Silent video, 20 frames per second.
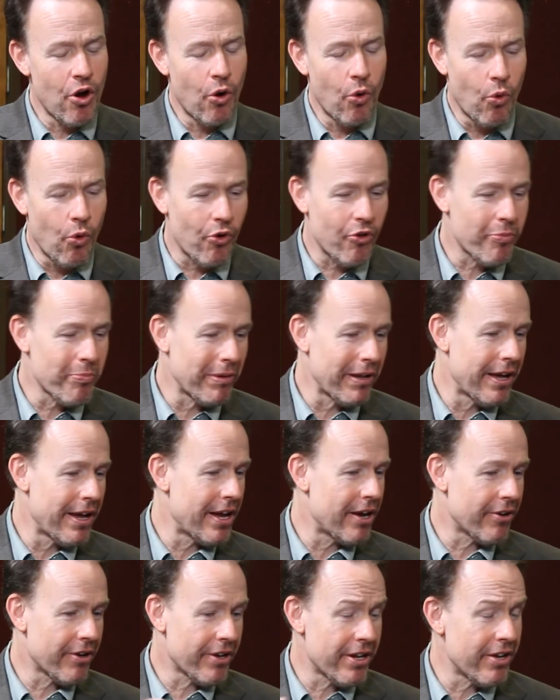horseplay
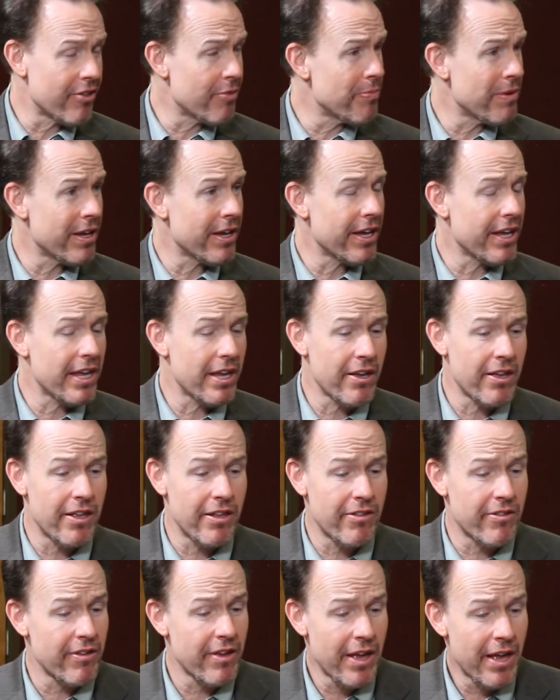or kids being
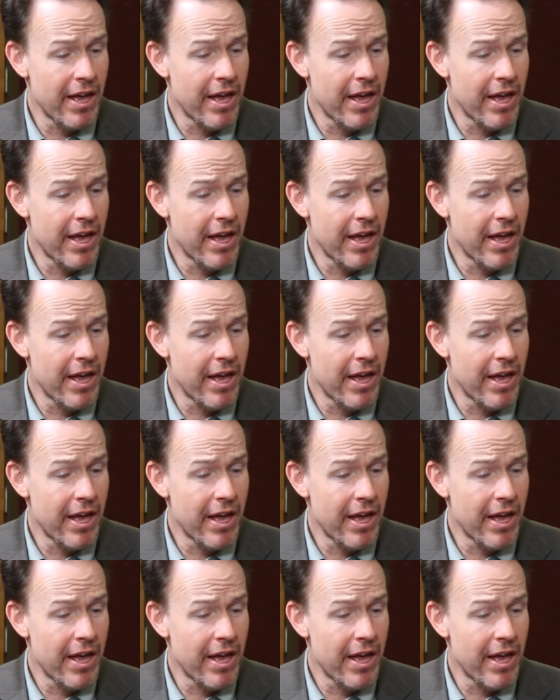kids.